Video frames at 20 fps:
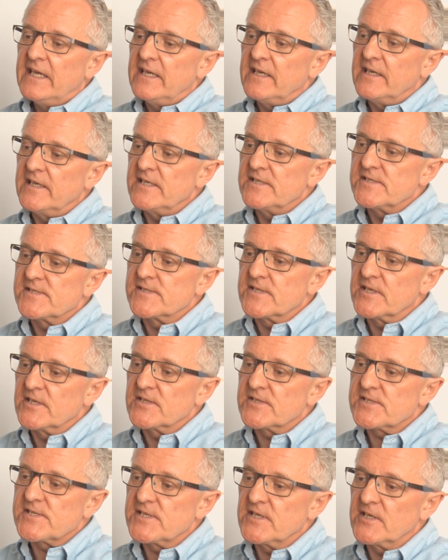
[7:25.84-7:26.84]
is
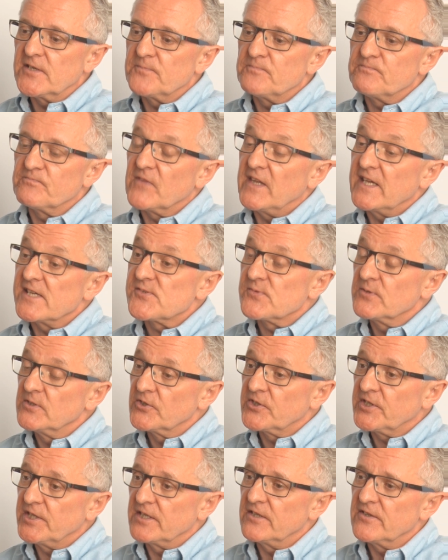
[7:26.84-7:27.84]
that, yes, we're
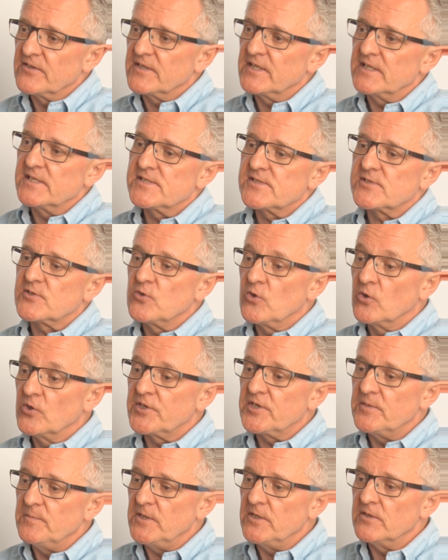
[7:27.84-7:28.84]
looking at this
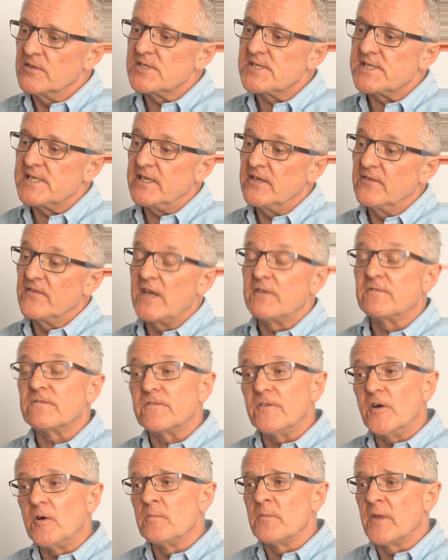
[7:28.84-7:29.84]
core community, and then
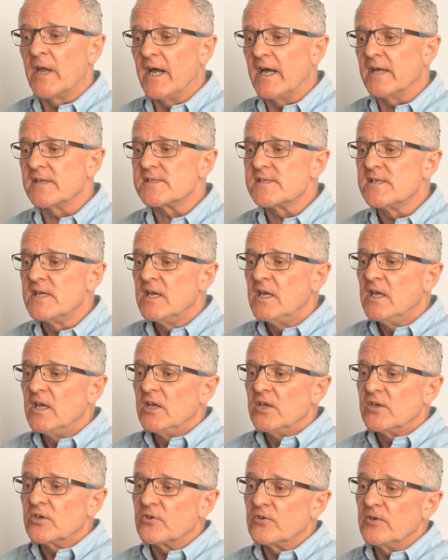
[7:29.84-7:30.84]
from that,
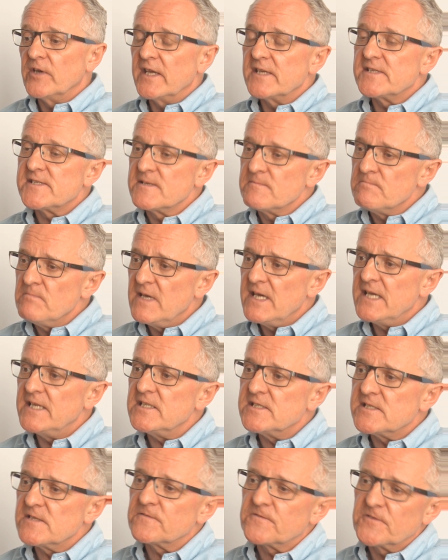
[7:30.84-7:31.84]
creating
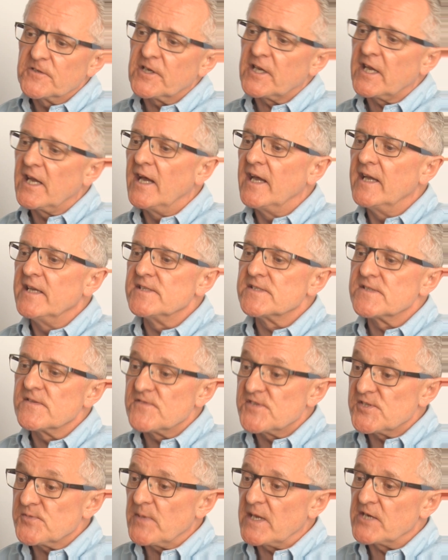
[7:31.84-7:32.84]
many different kinds
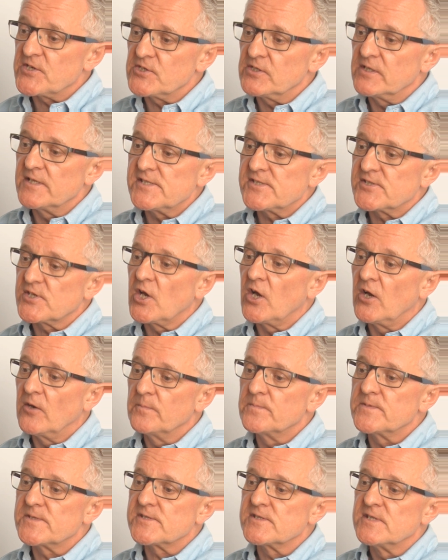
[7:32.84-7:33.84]
of specialist
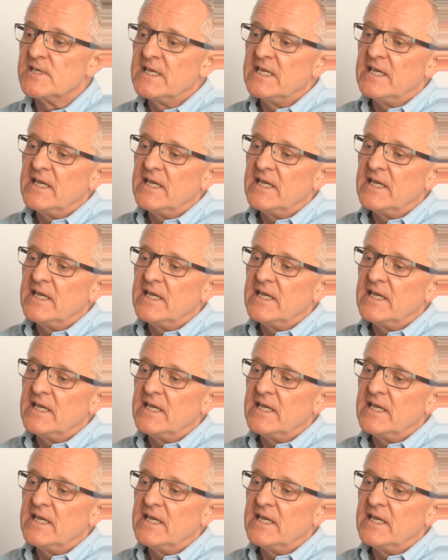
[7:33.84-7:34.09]
hubs